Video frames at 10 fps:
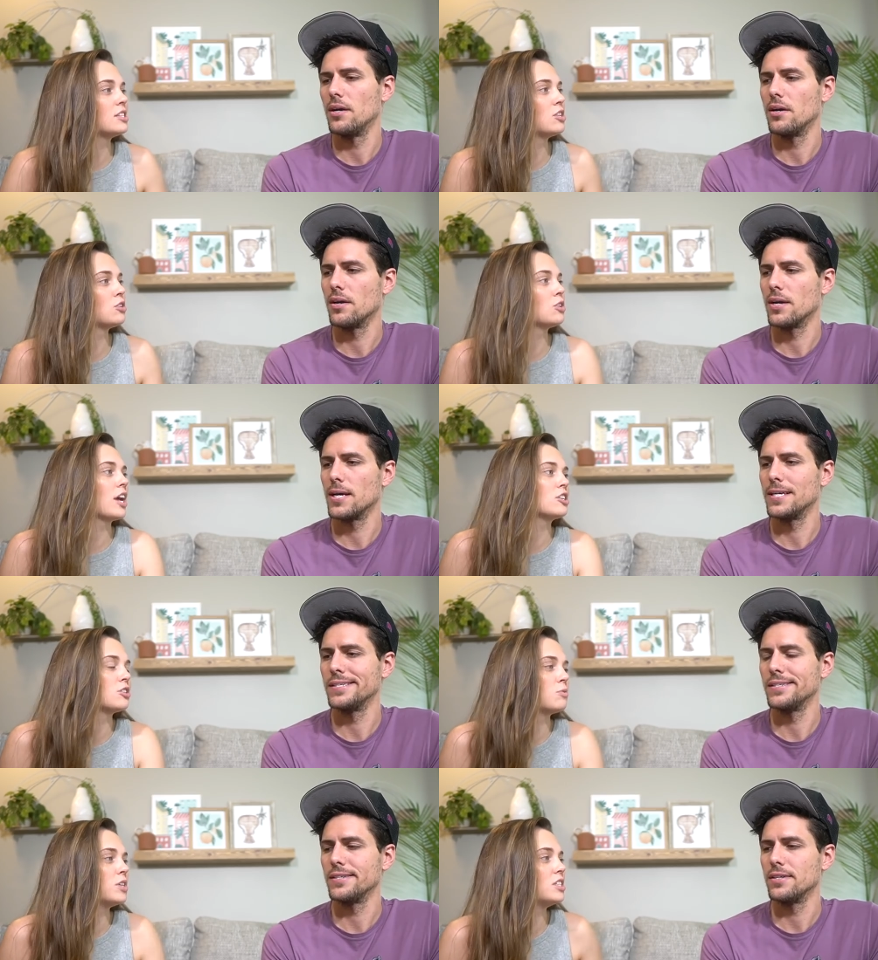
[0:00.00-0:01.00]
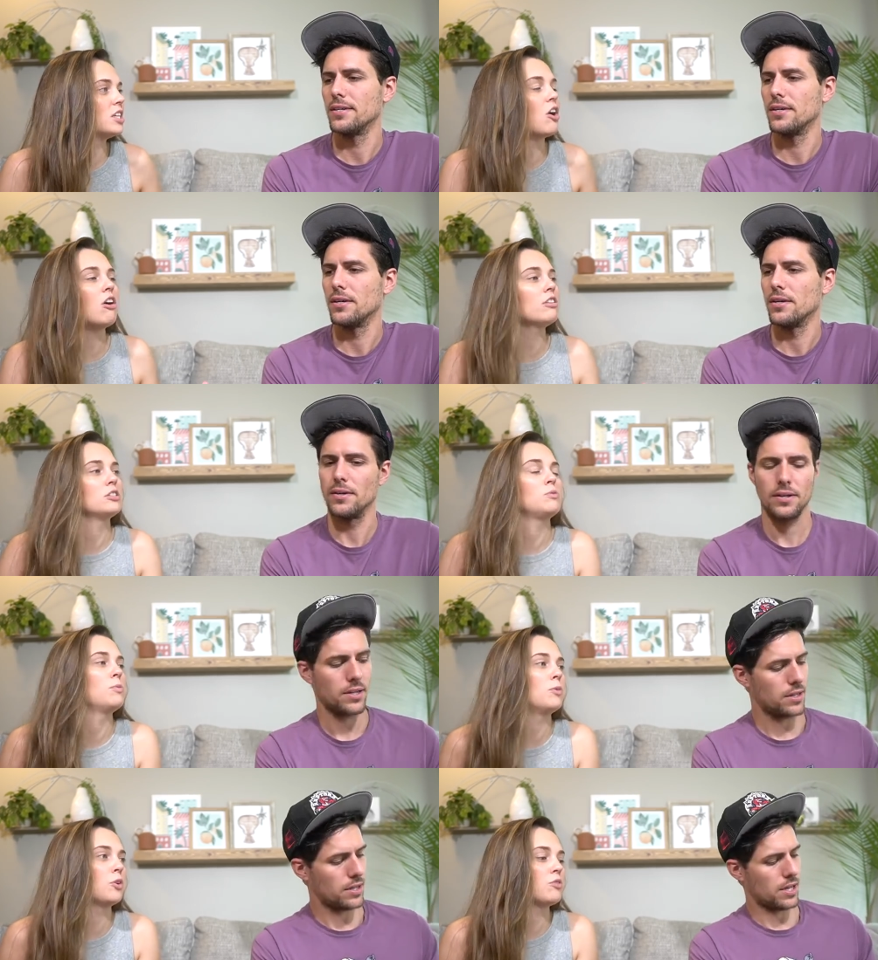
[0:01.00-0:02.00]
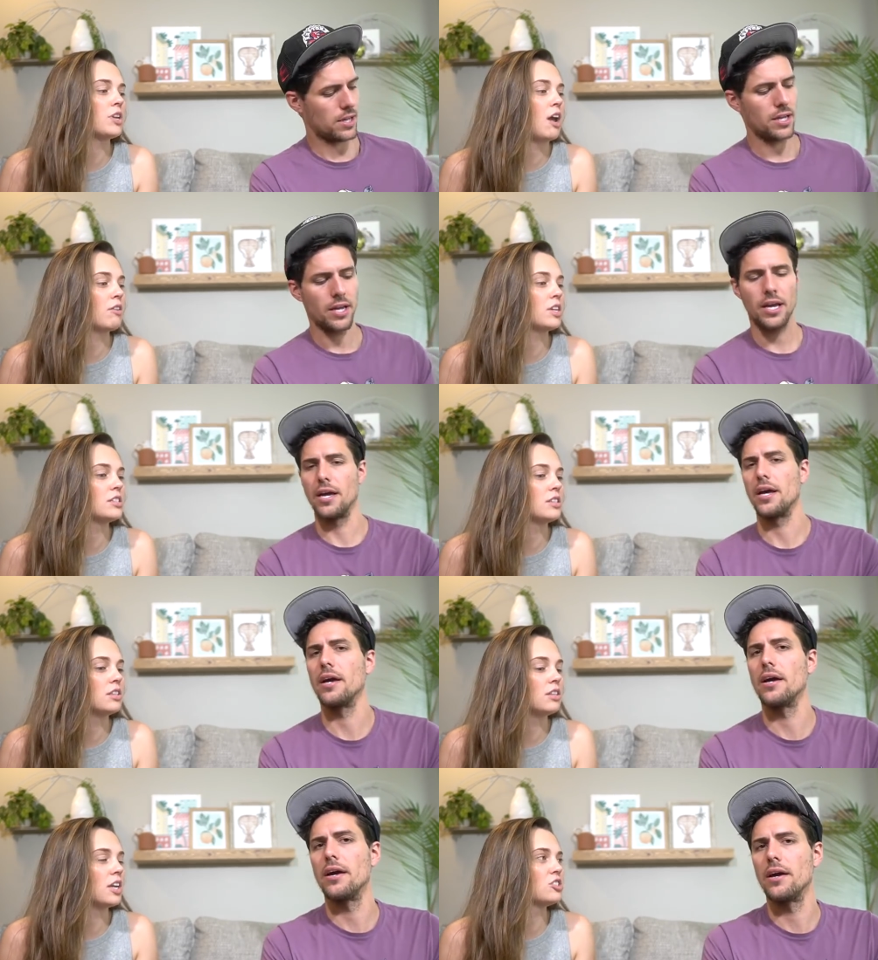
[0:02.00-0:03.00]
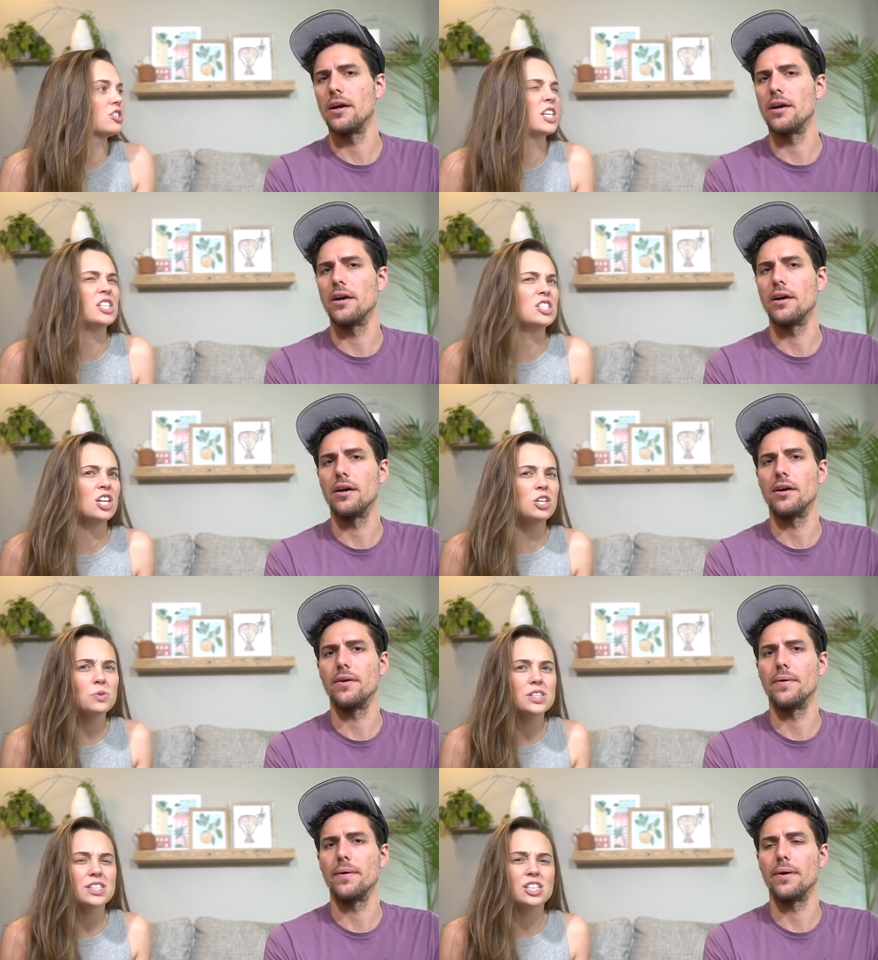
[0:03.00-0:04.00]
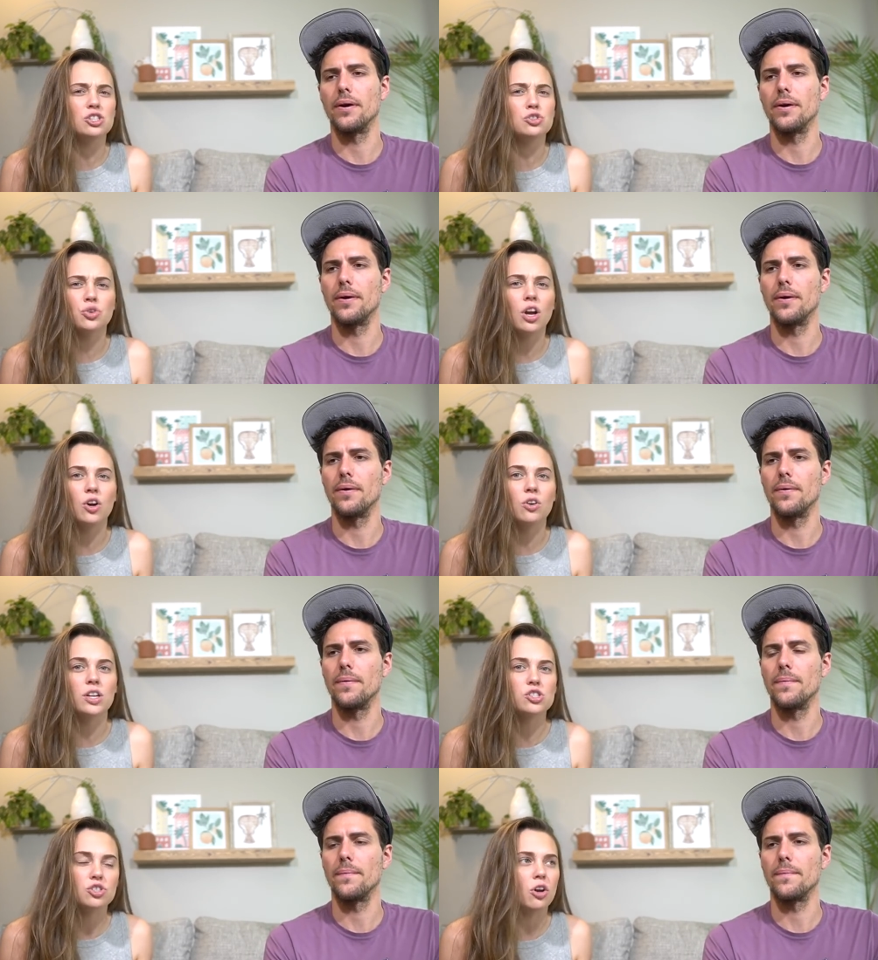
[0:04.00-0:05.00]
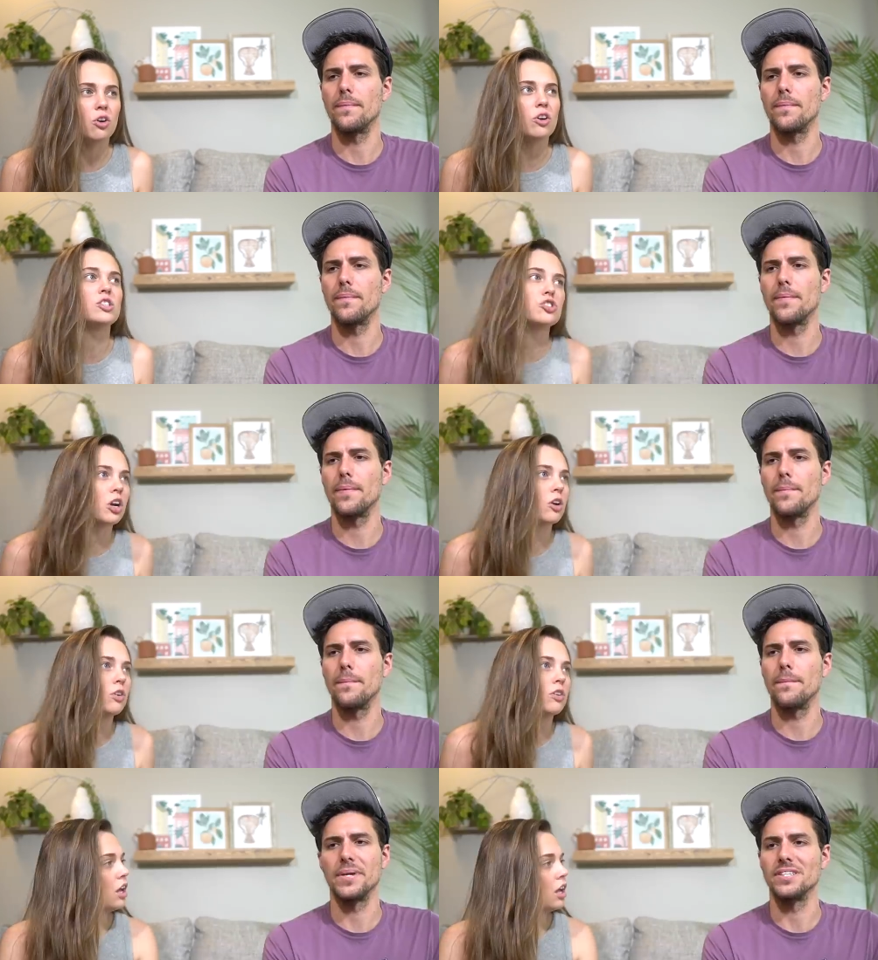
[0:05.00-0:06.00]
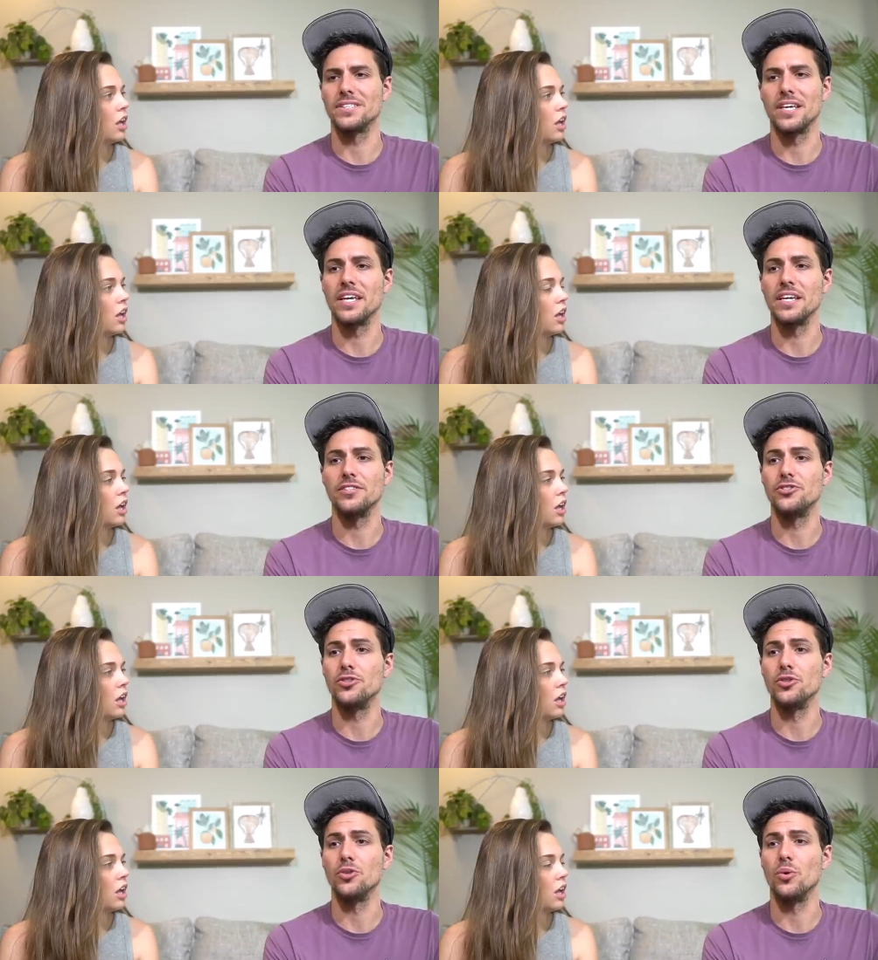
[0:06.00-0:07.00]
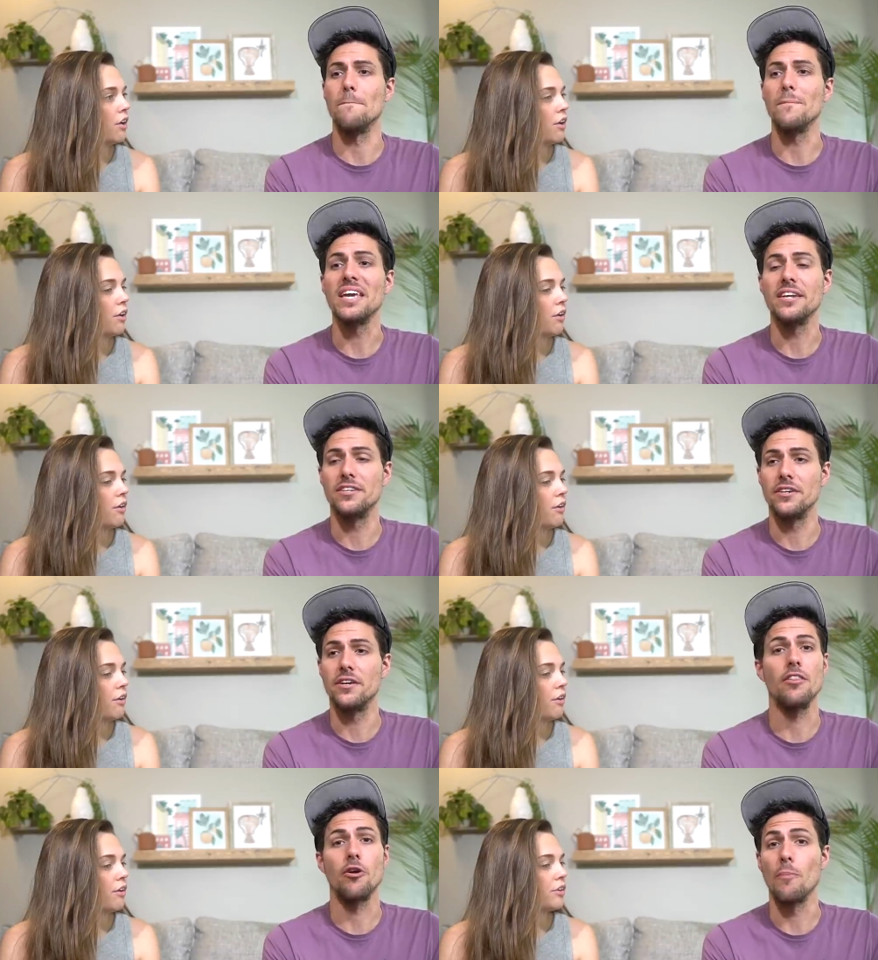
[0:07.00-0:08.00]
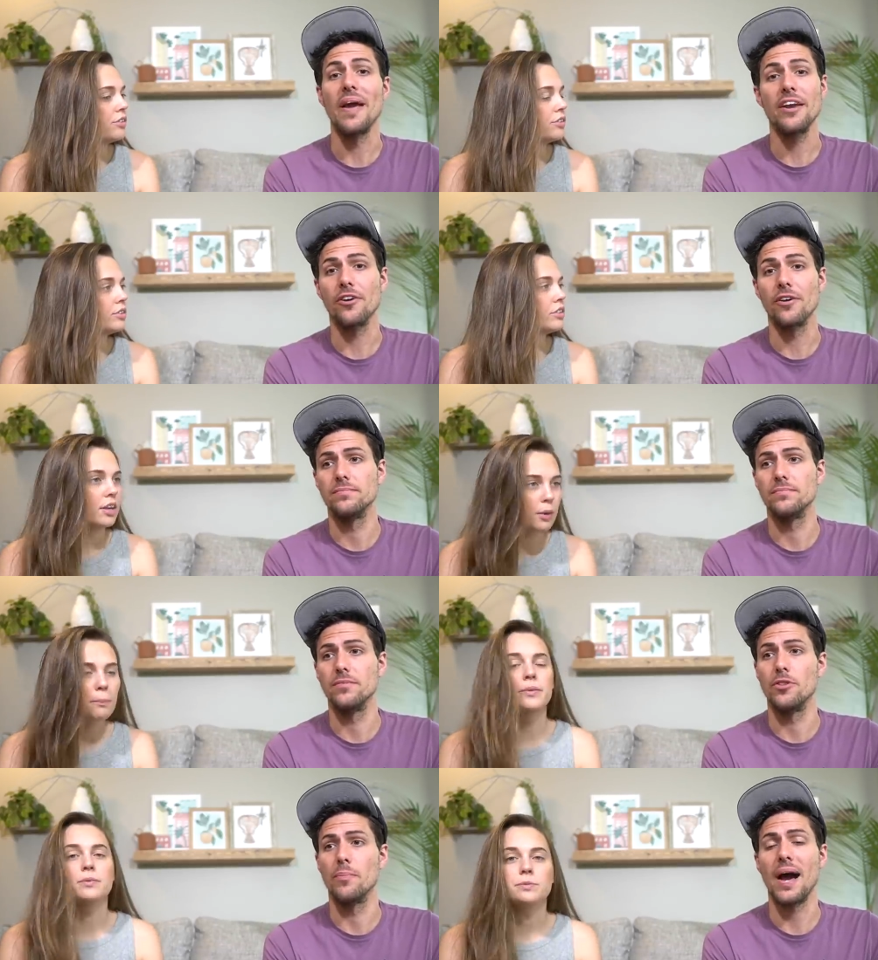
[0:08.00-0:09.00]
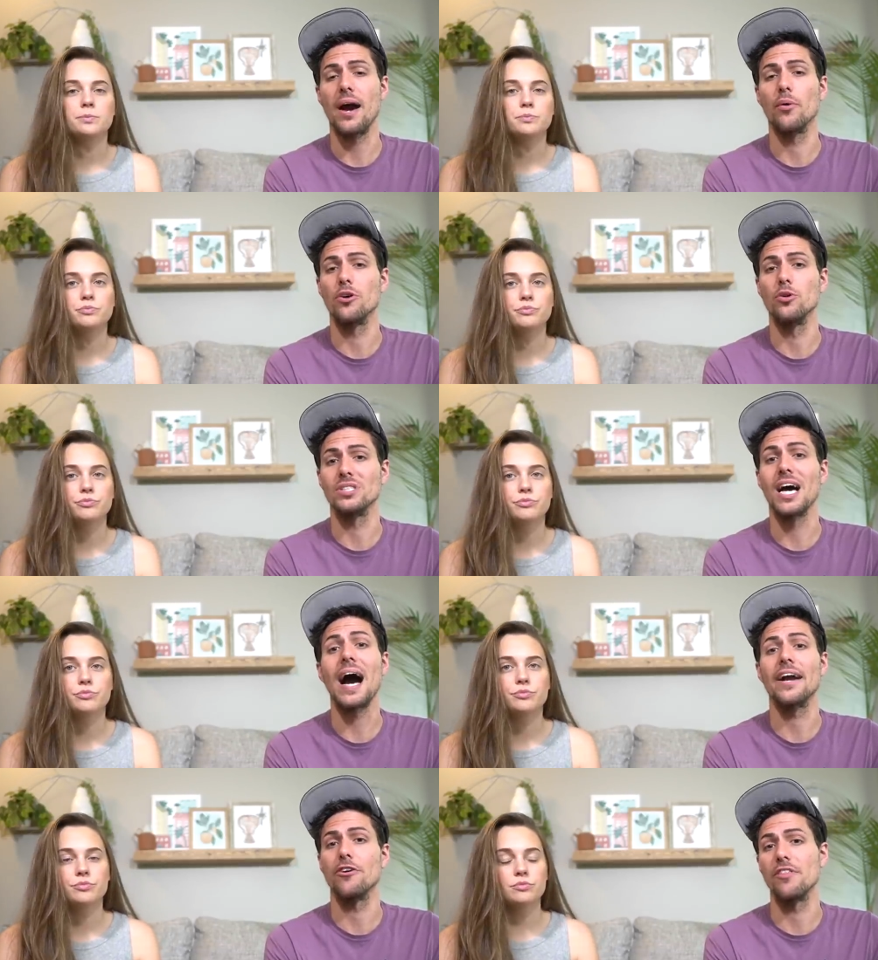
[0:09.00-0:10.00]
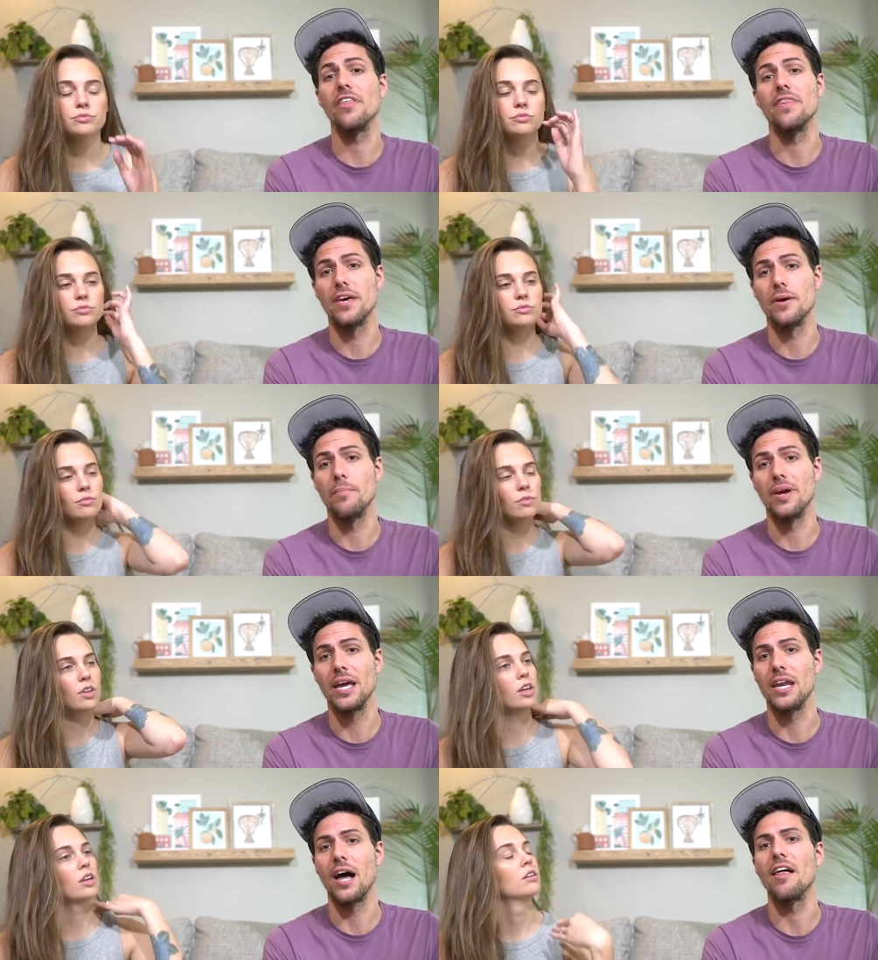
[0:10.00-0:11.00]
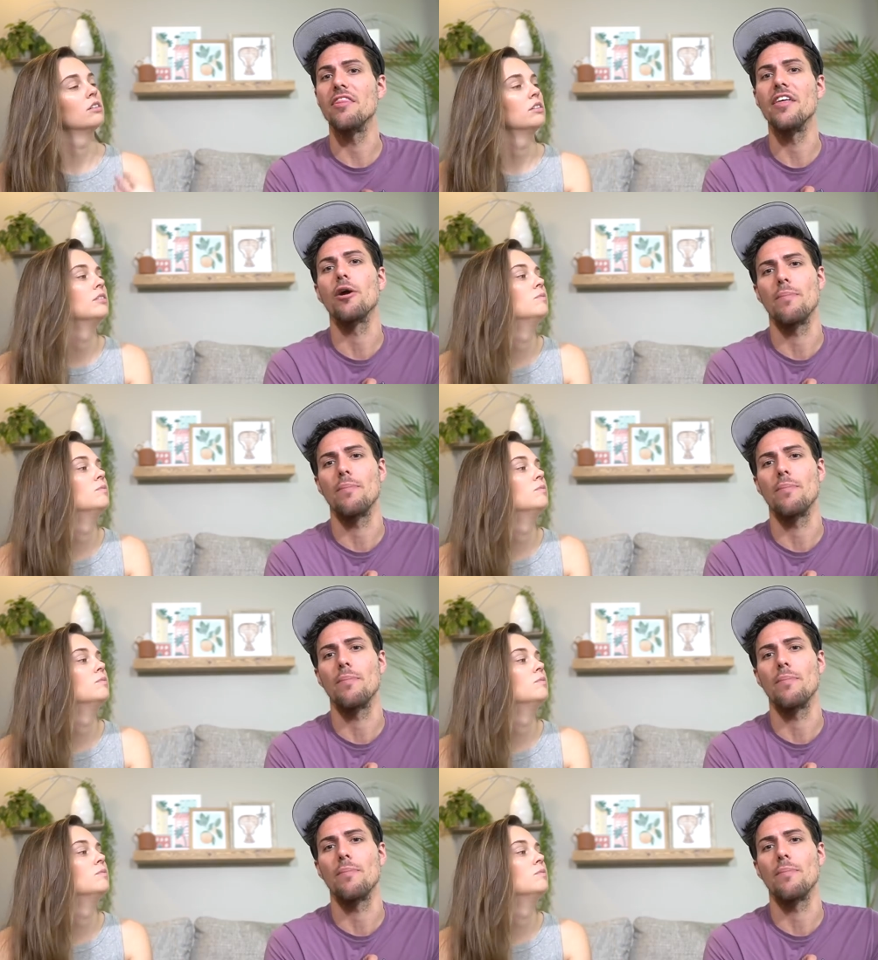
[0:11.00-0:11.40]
Speaker 1: the direction we see all these people go down is they just continuously struggle and struggle and struggle
Speaker 2: because they need to meet their maker. Yep. The power who is higher than them and not their